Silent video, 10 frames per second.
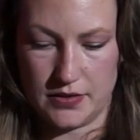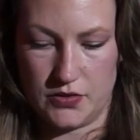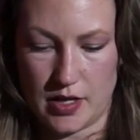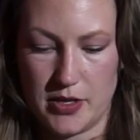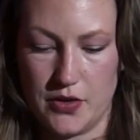
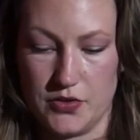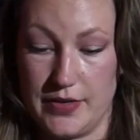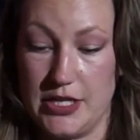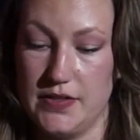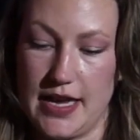Some of those
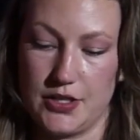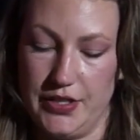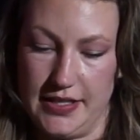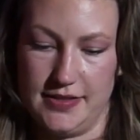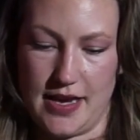ranges
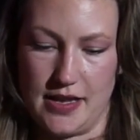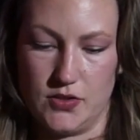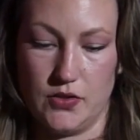actually extend.